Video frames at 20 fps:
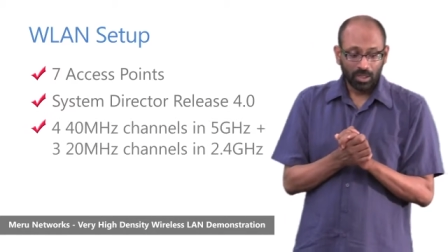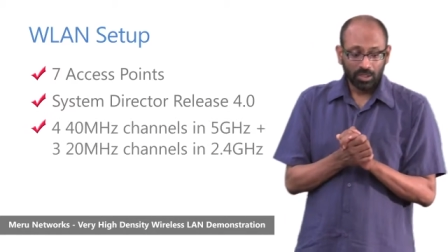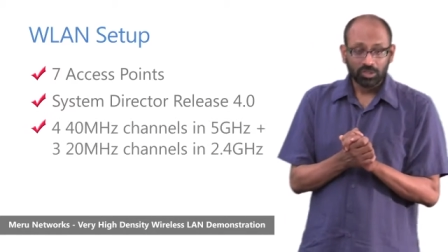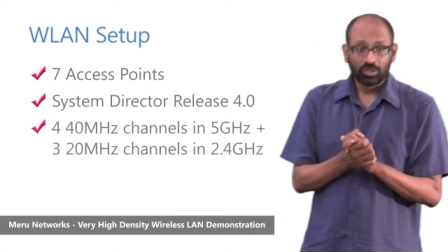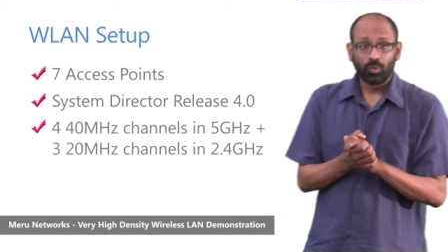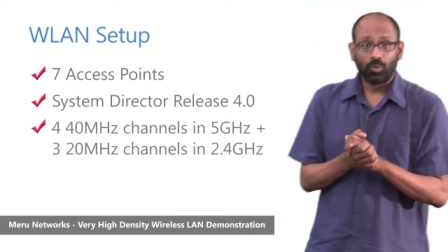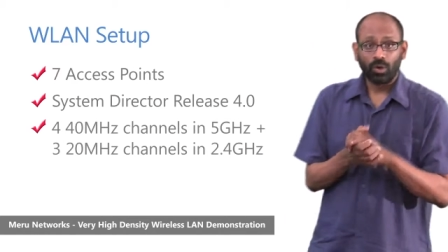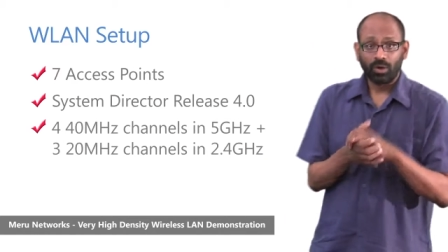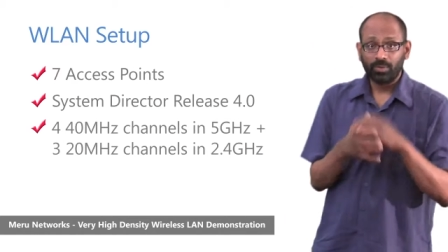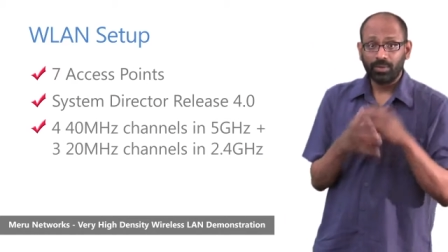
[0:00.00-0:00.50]

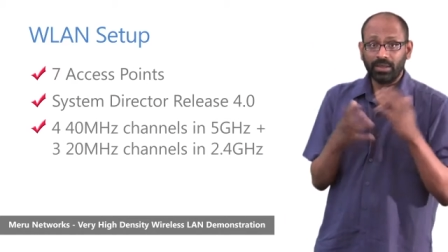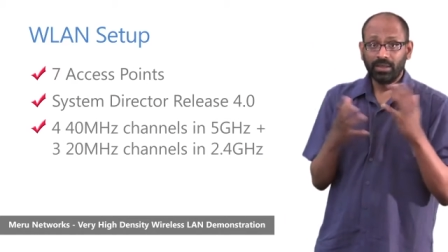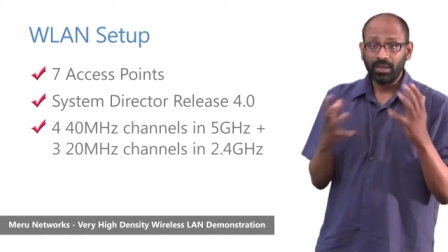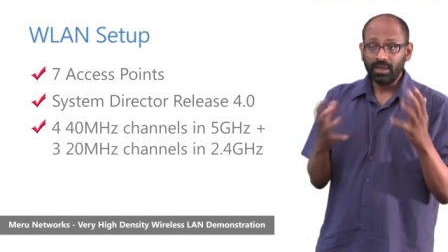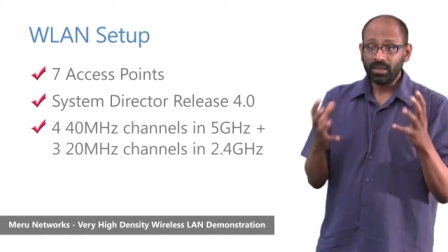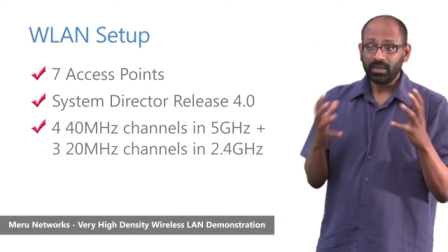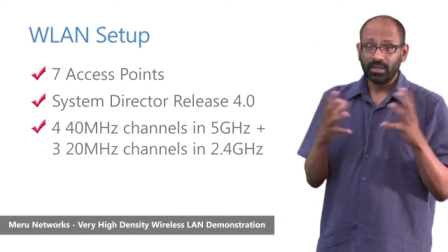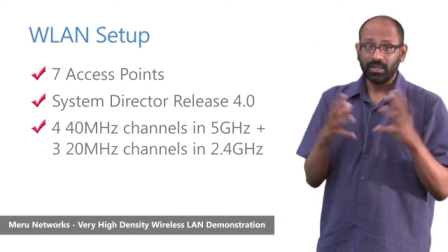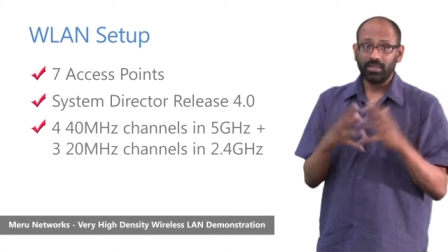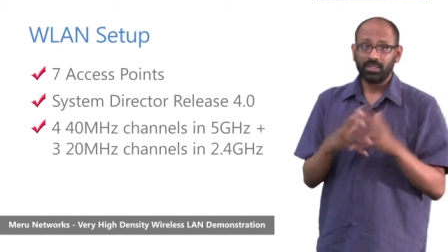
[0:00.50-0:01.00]
So what we
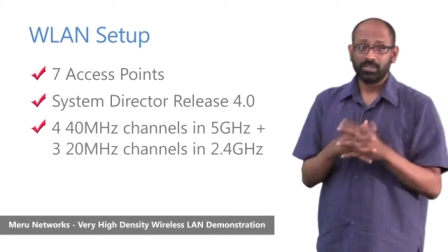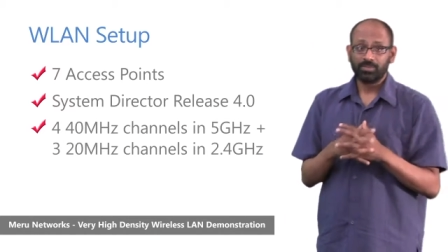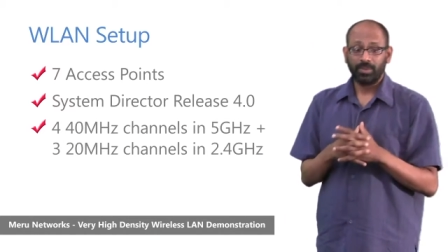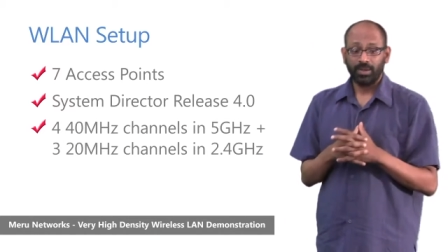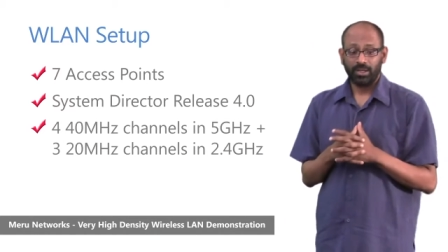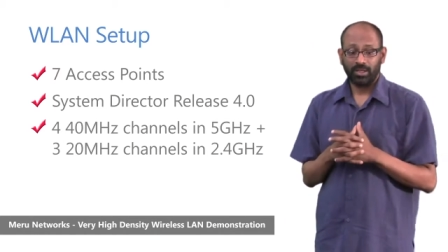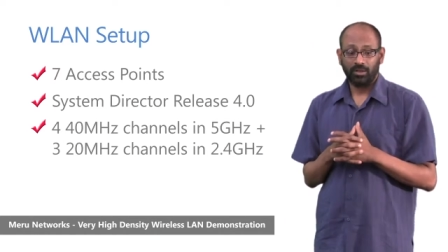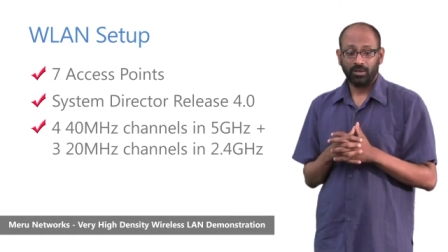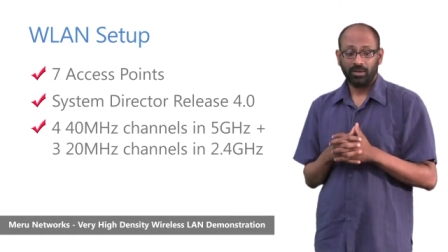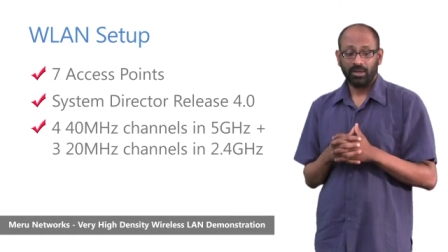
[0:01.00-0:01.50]
did in this
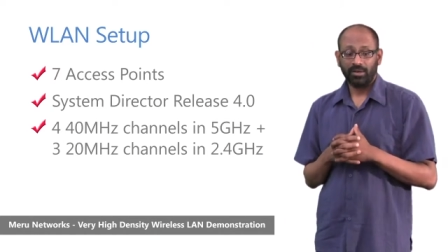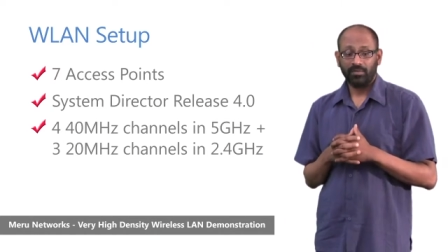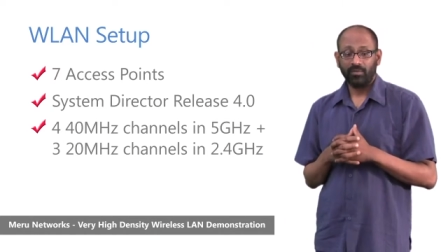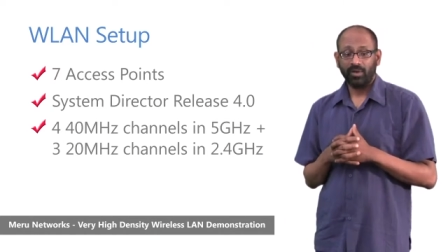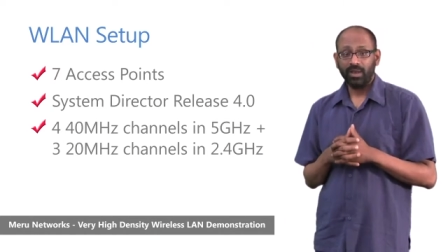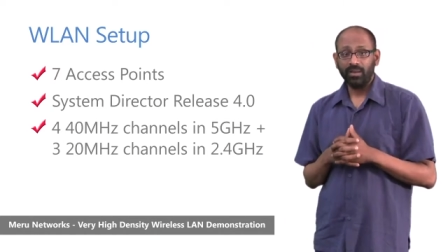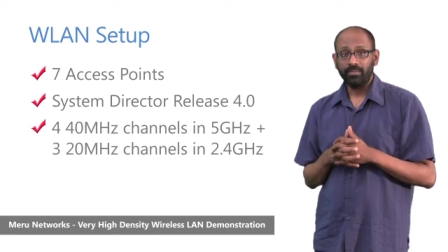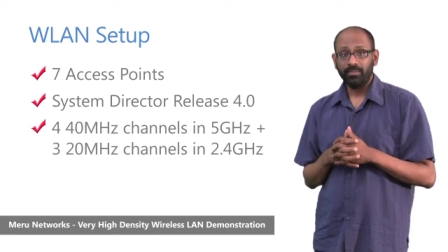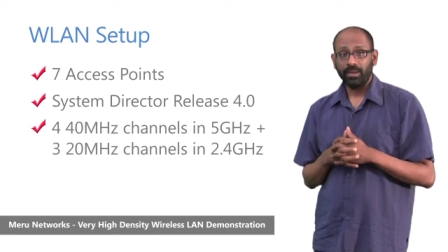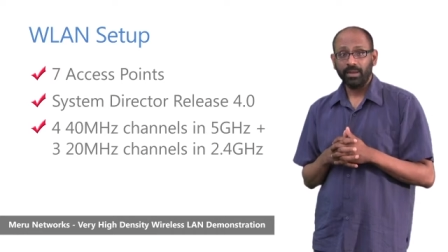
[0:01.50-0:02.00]
particular
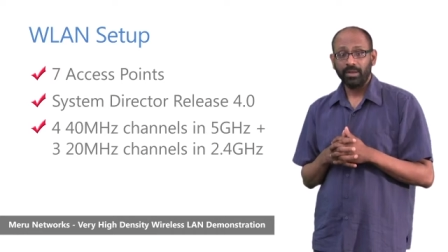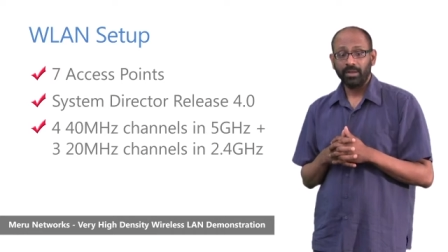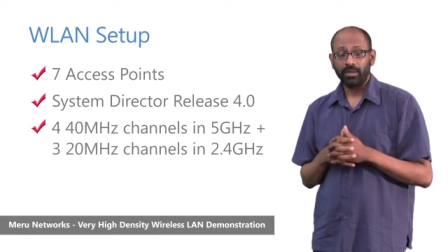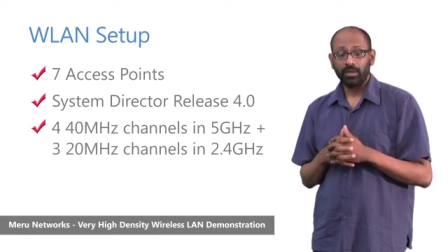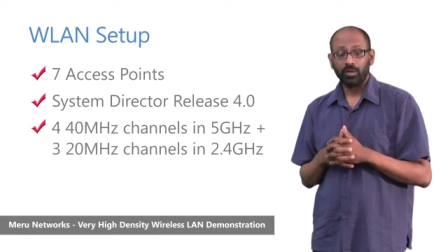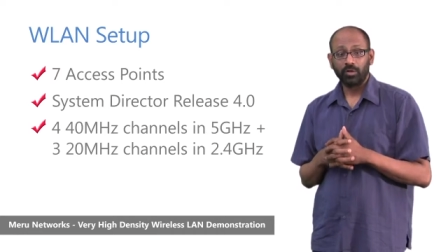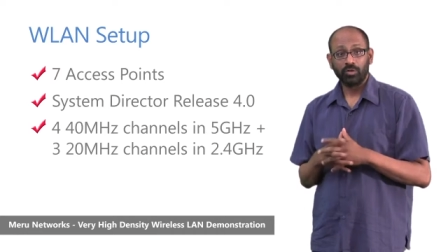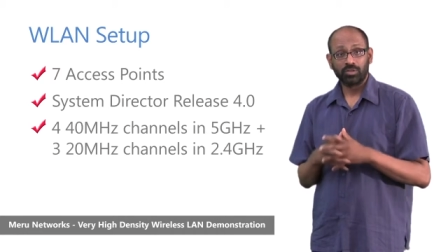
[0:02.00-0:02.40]
environment